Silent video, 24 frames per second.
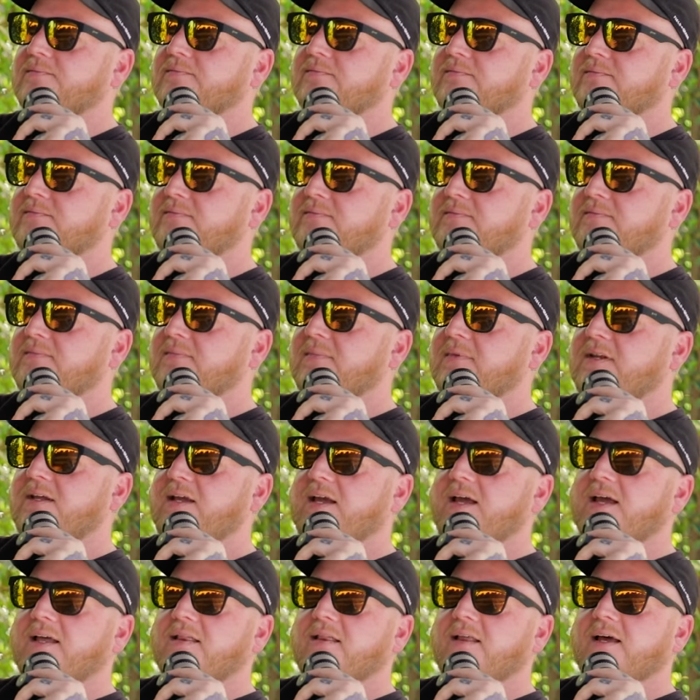Of course.
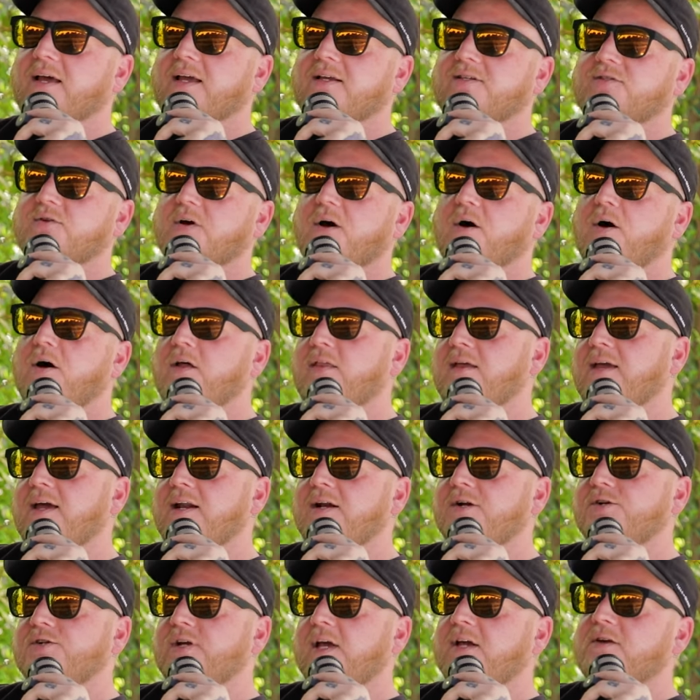And like so all the
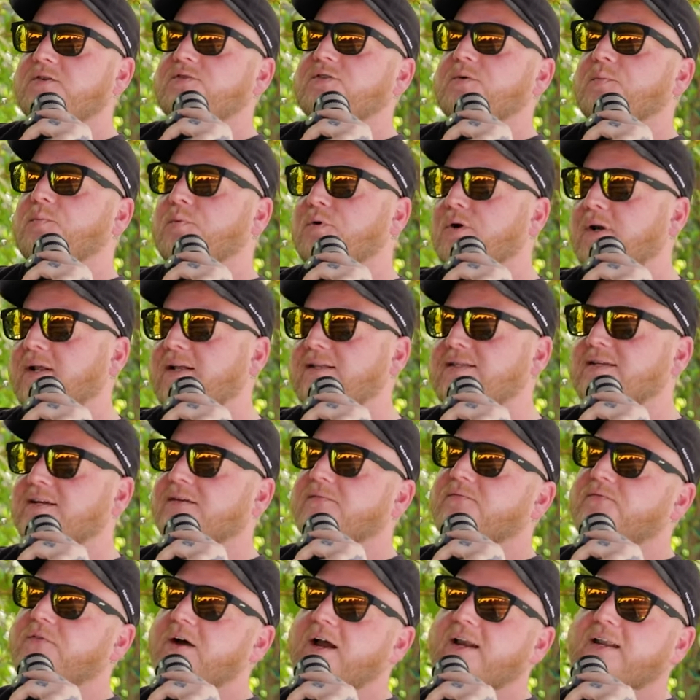energy I used to put into
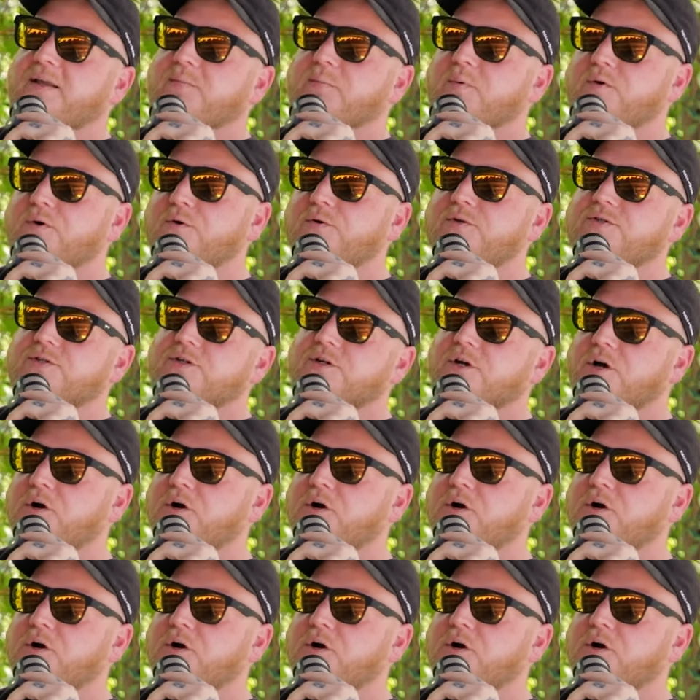finding booze and